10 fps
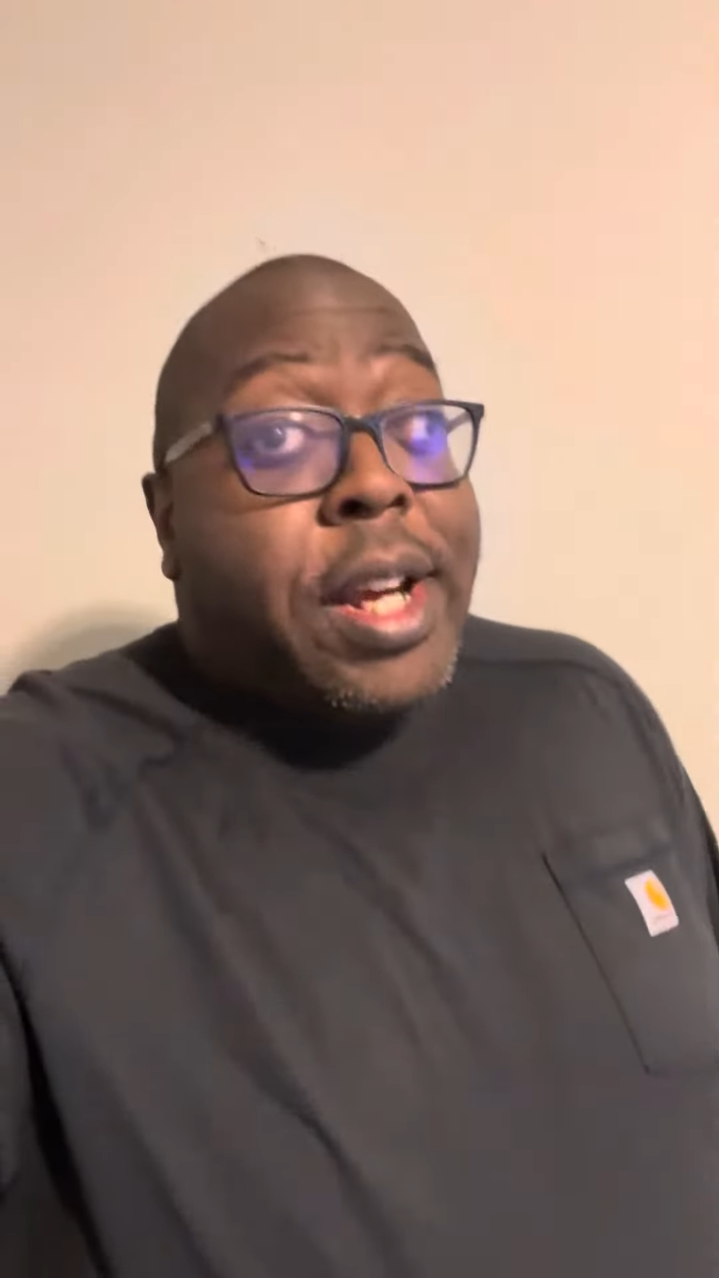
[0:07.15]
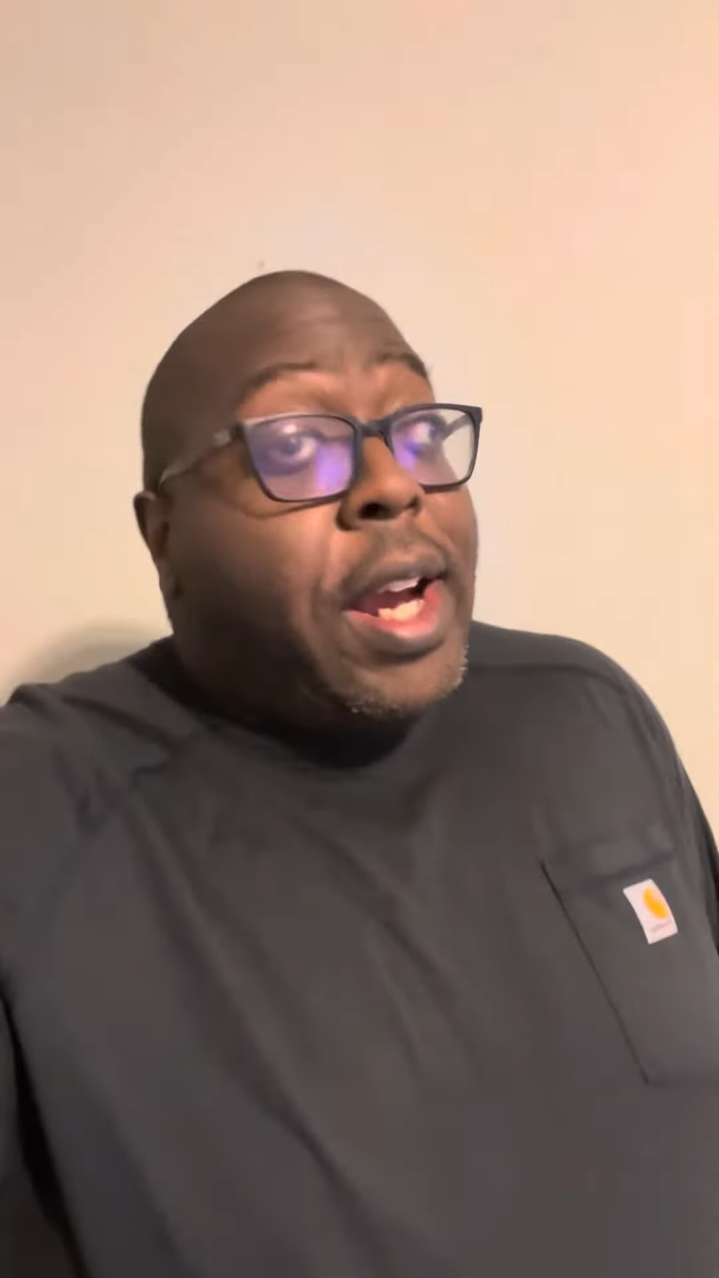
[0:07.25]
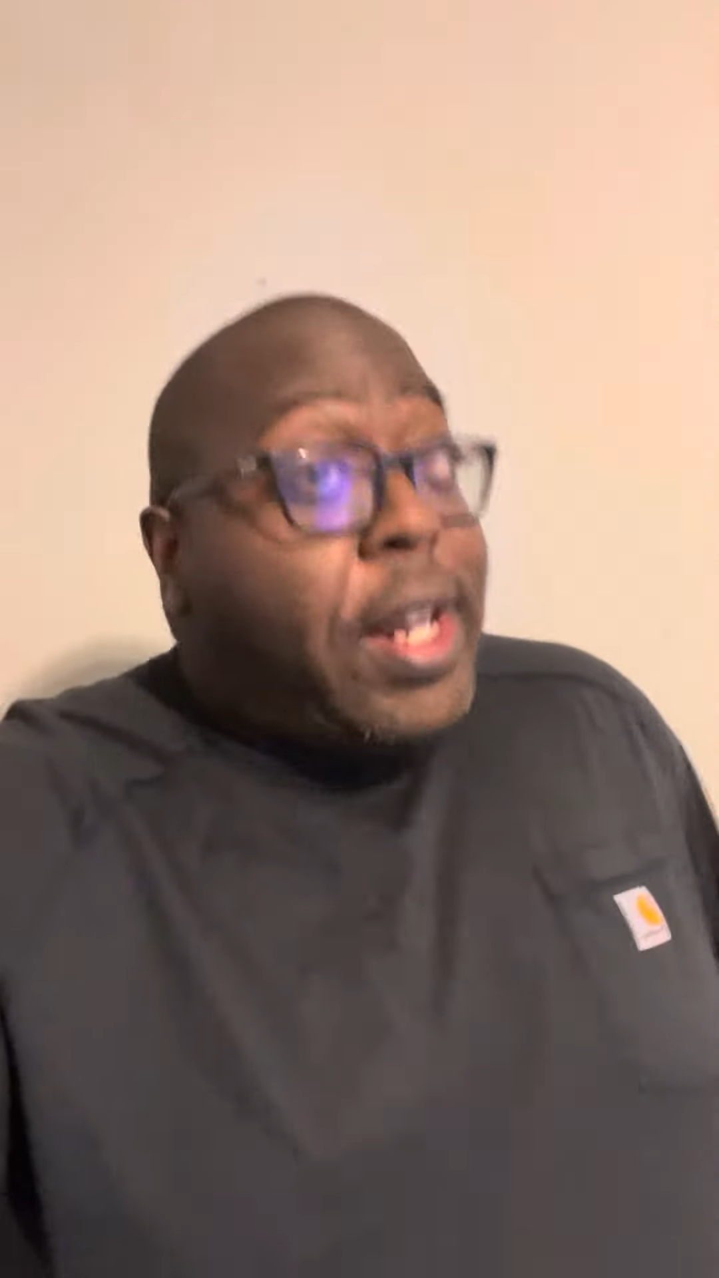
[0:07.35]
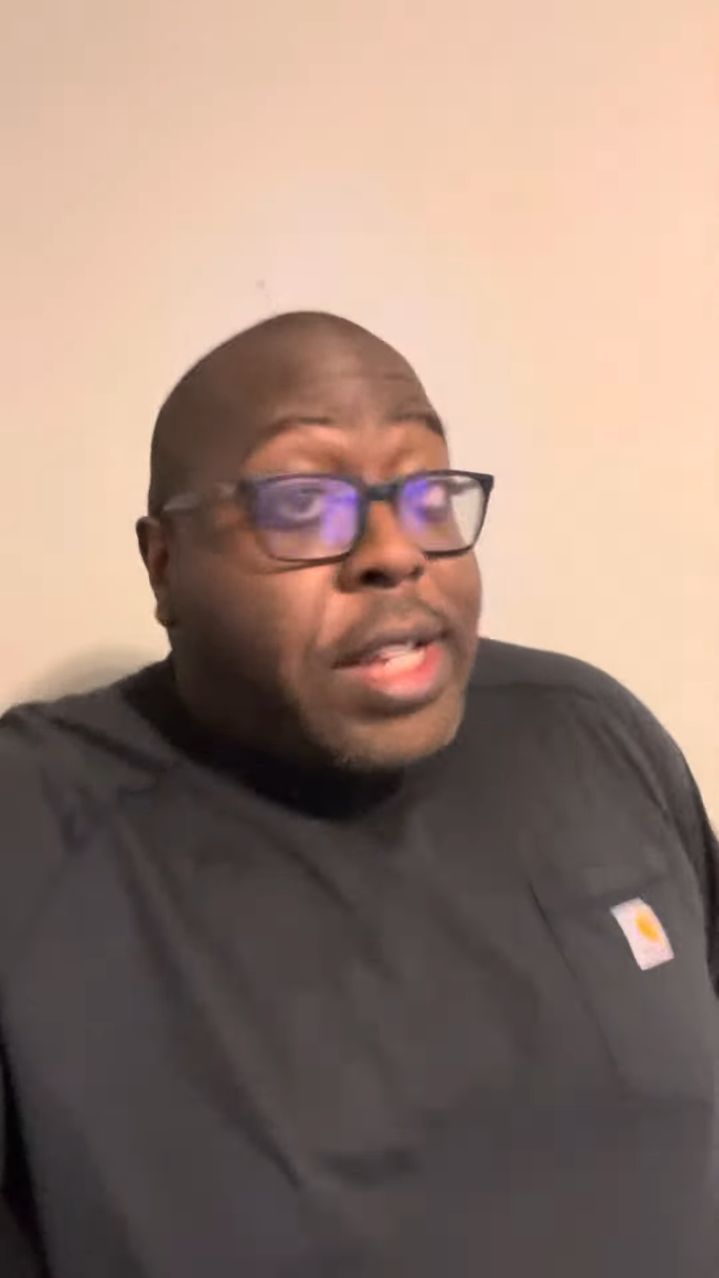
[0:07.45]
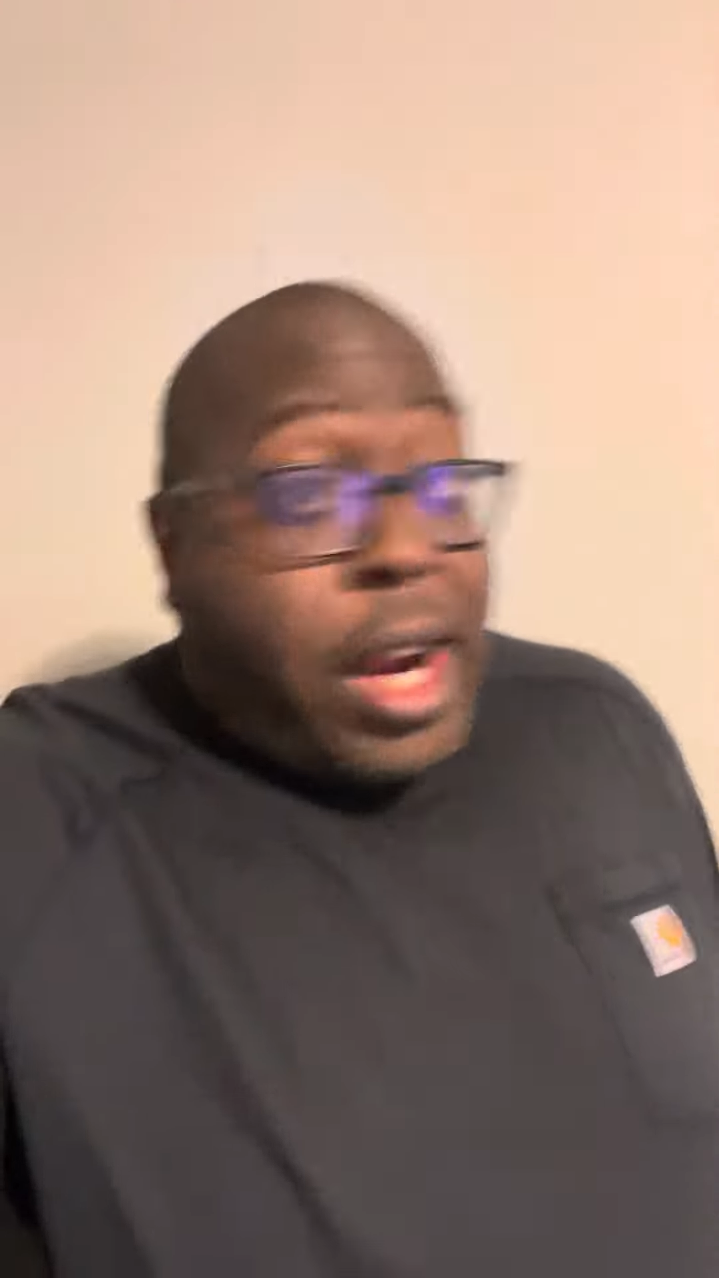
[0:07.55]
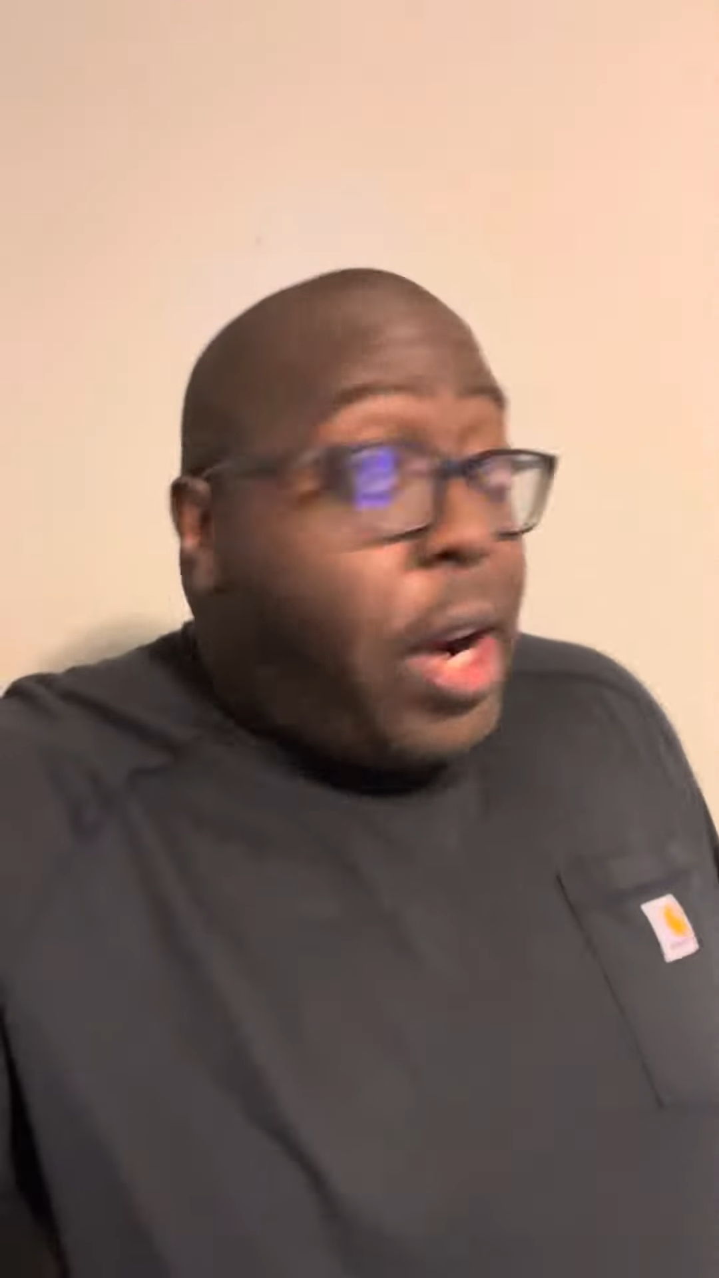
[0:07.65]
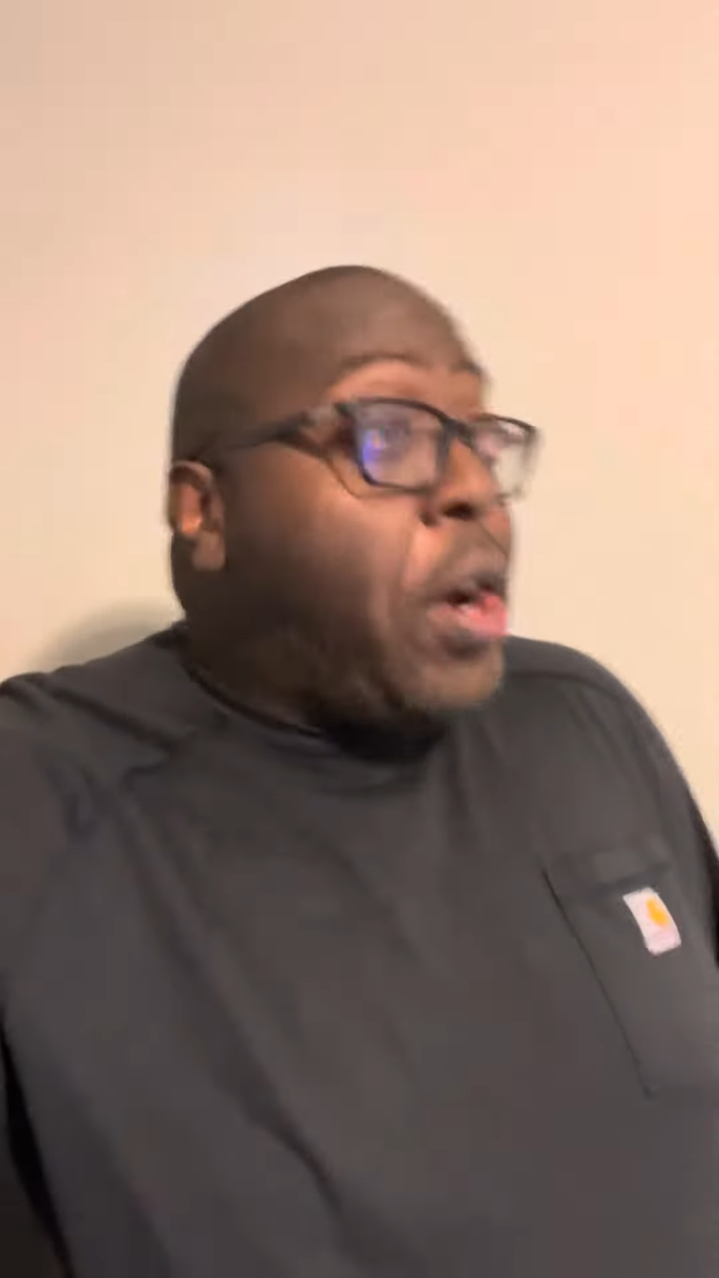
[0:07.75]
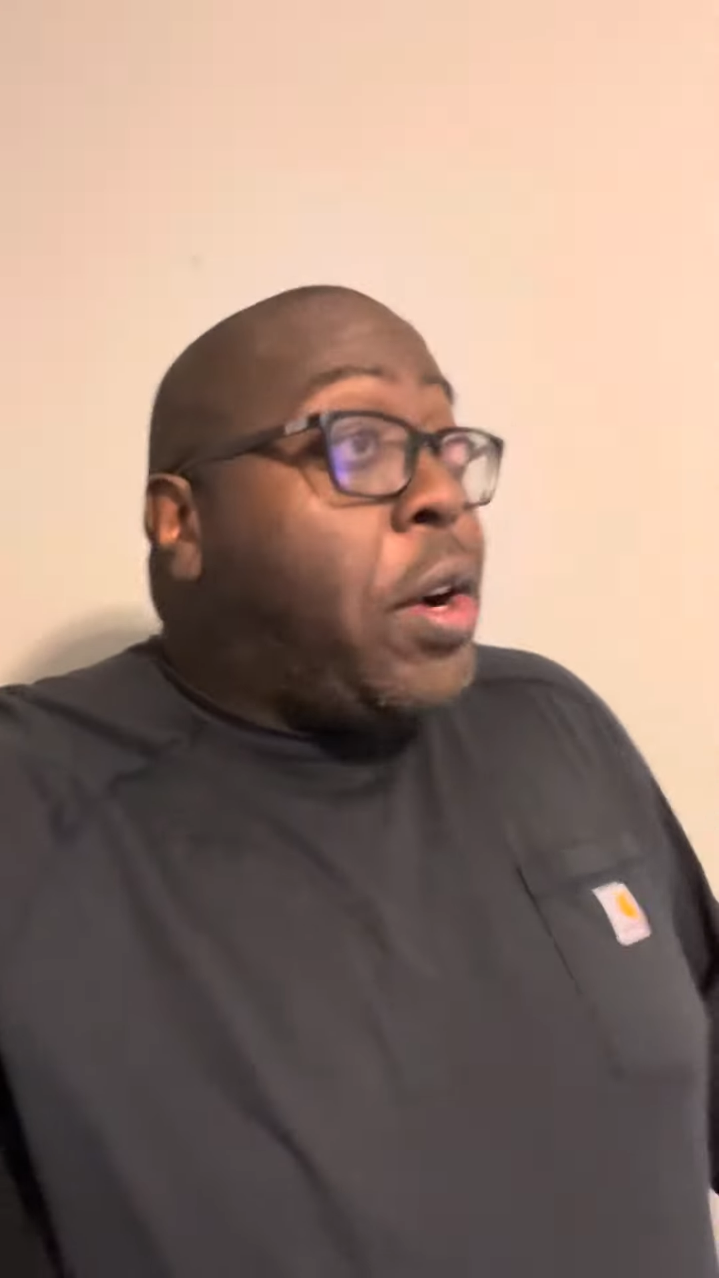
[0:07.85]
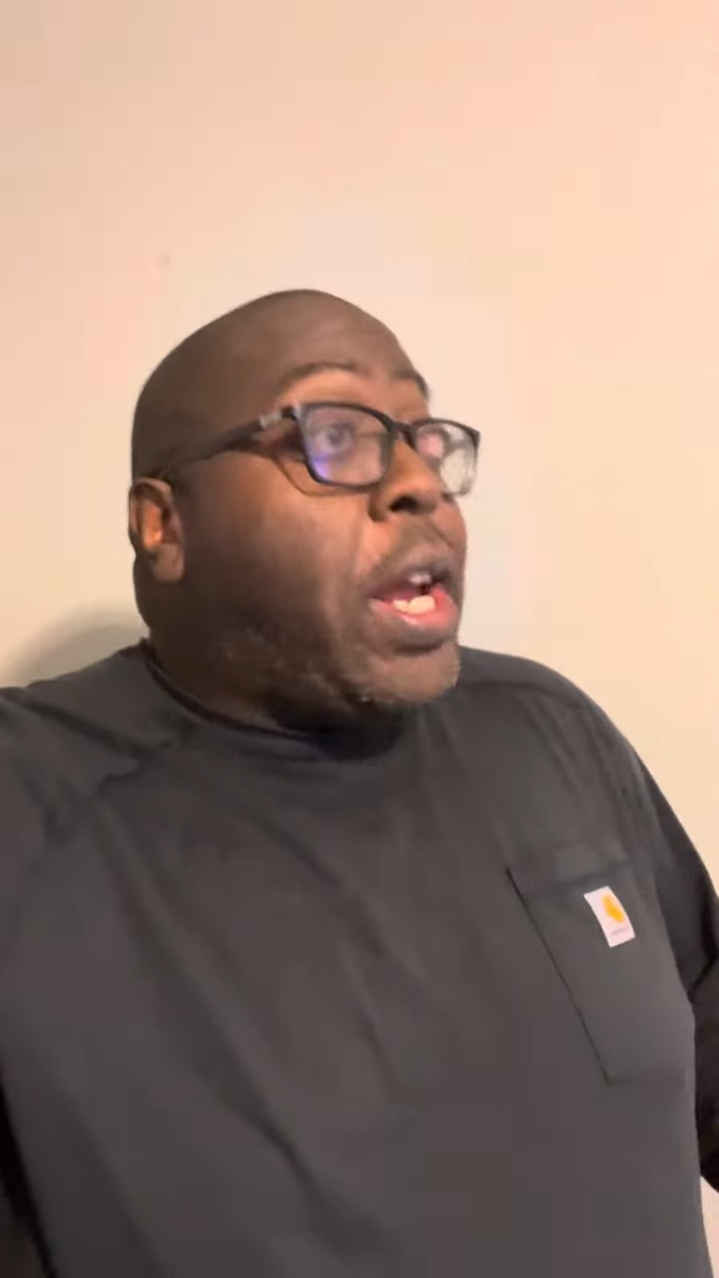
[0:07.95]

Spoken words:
because I heard